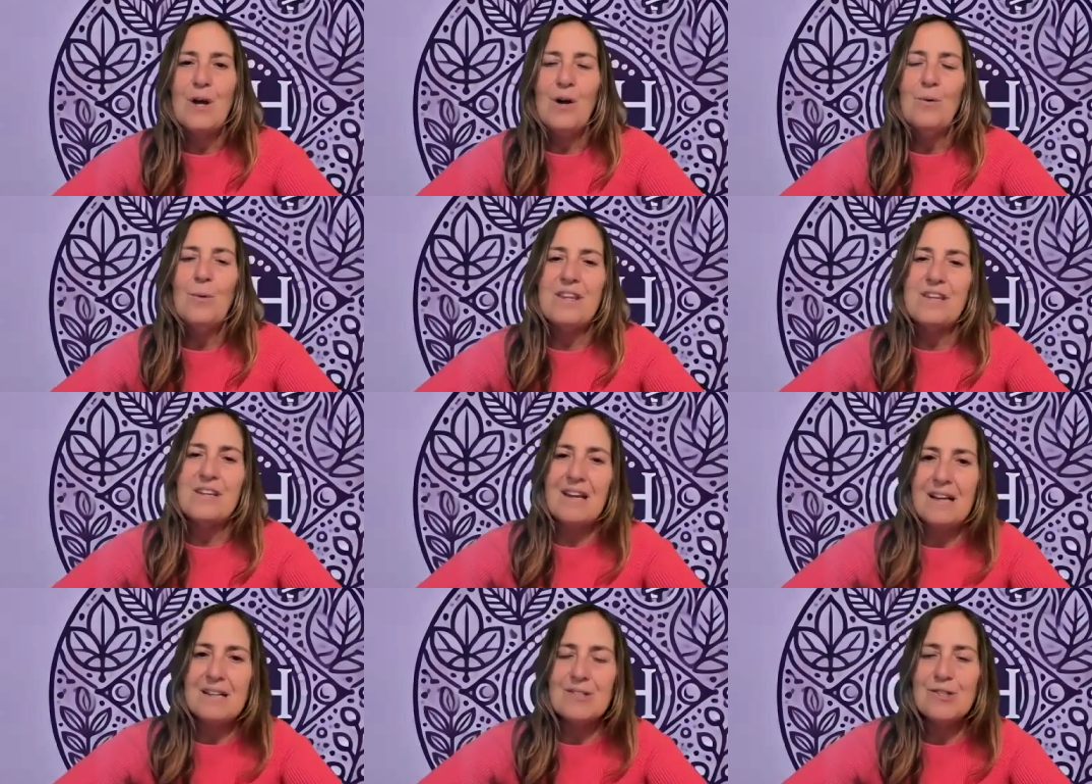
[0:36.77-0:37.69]
with
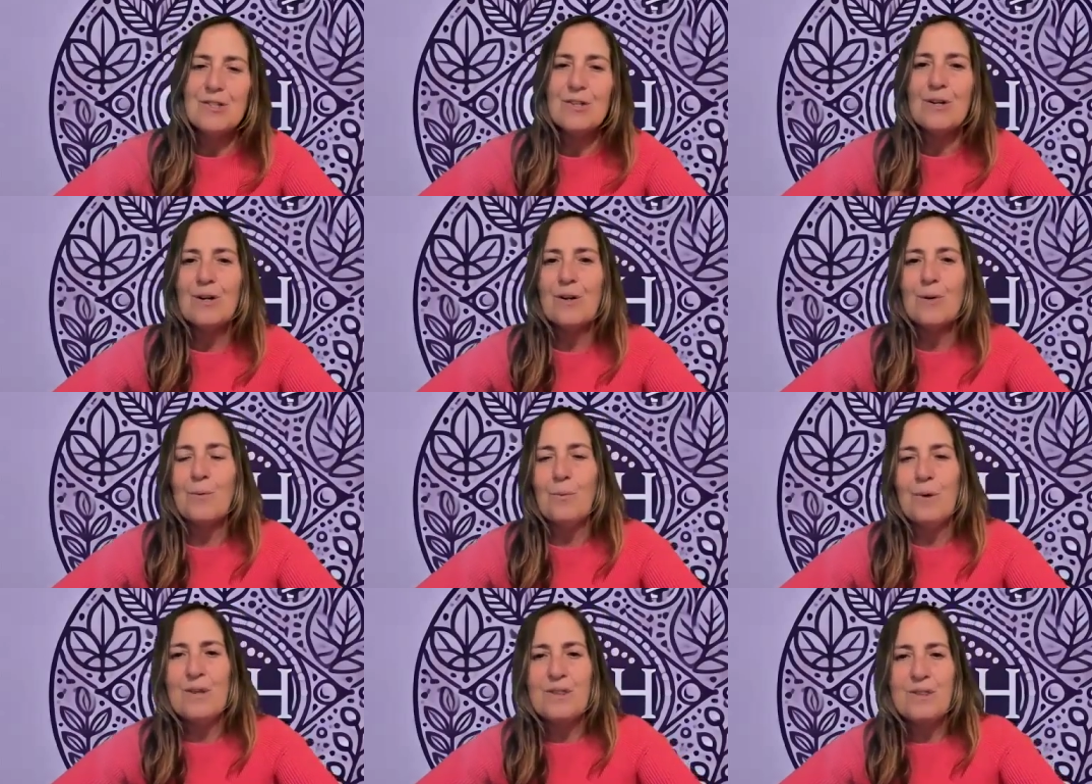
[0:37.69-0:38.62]
nature,
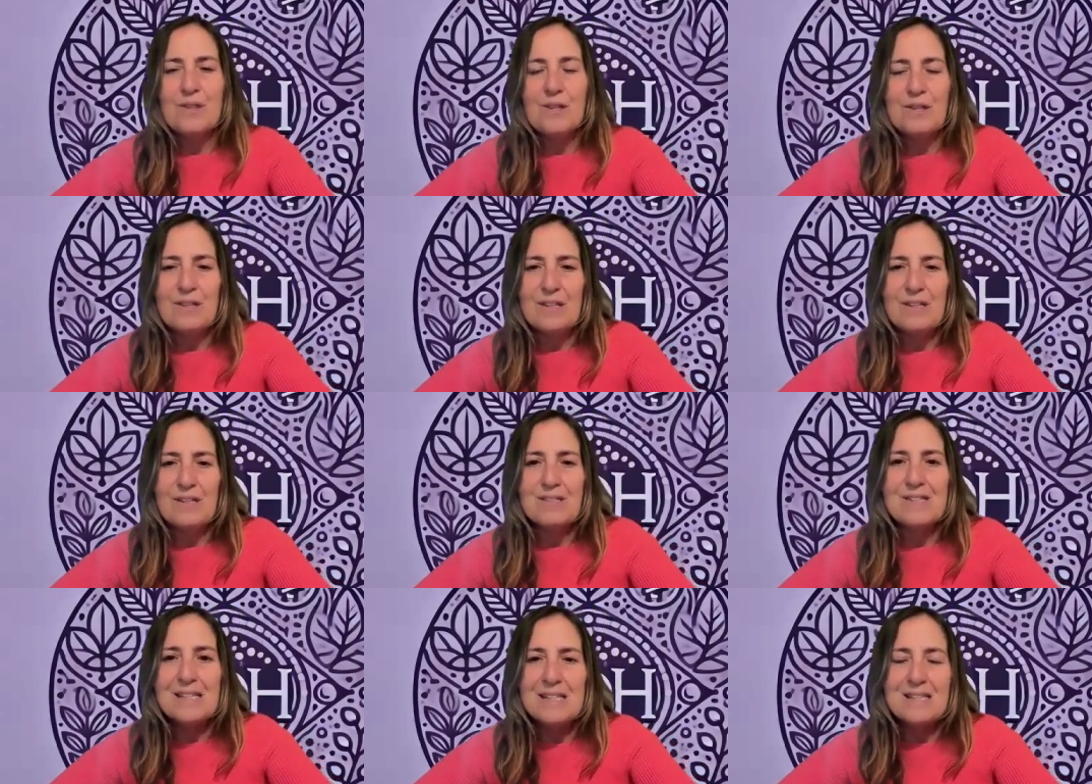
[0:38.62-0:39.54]
with the
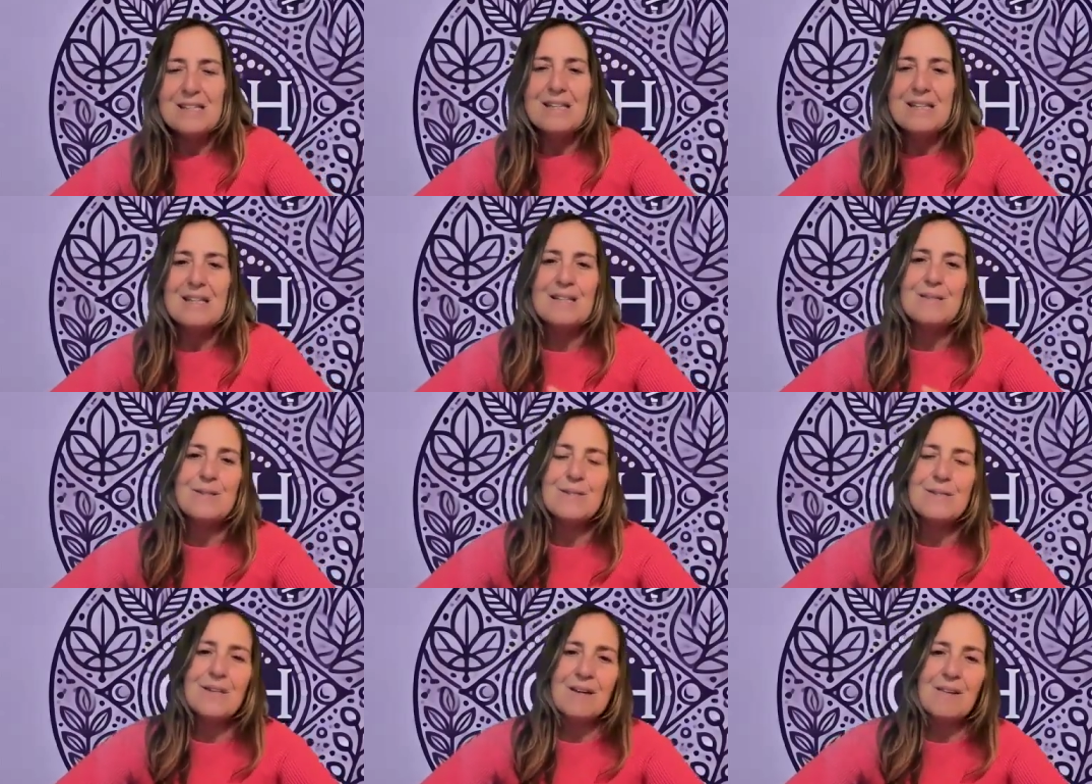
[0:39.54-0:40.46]

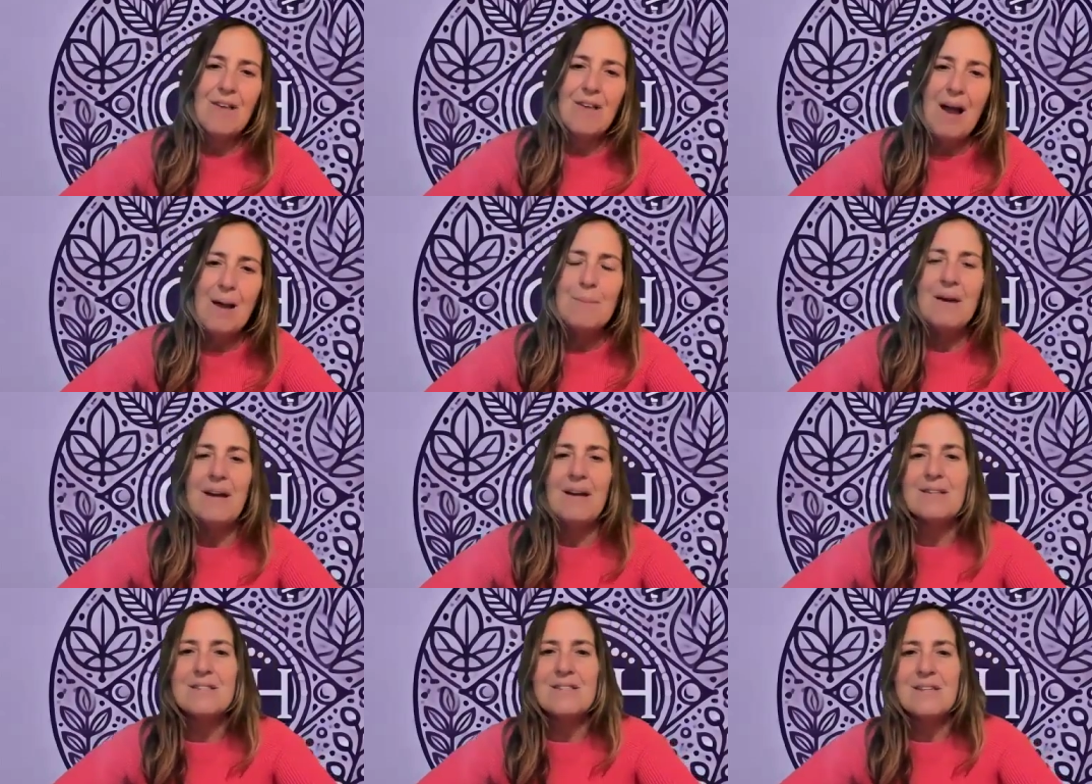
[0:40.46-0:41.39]
seasons, the
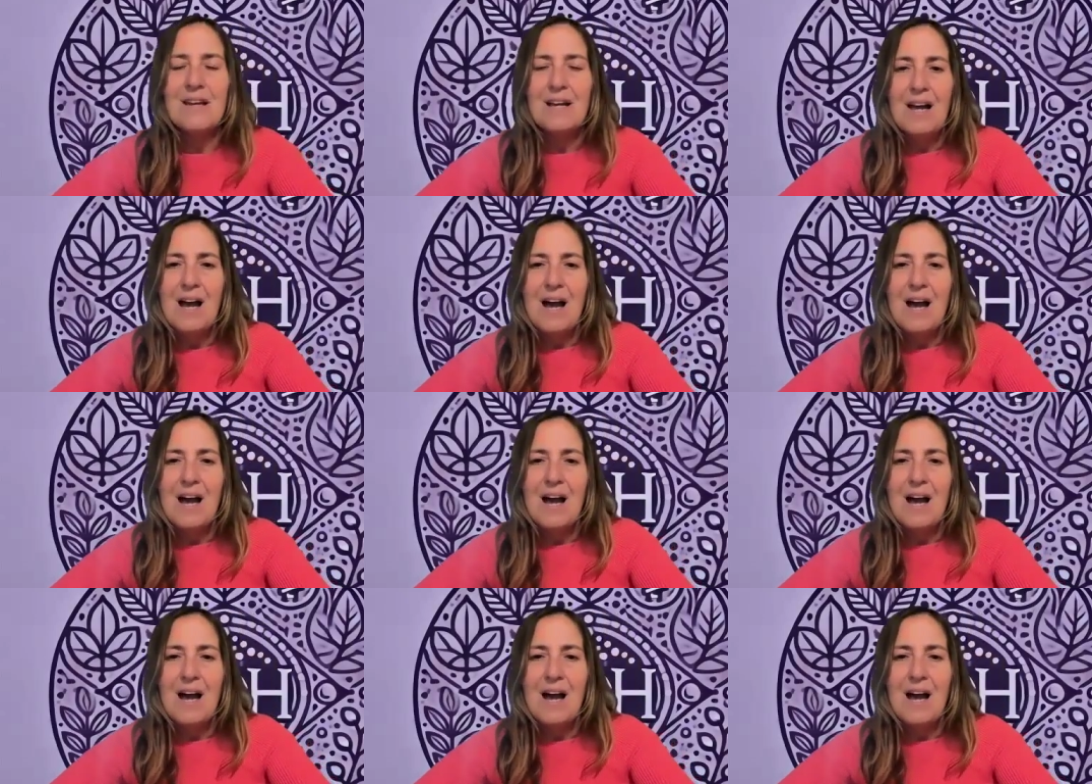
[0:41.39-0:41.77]
climate,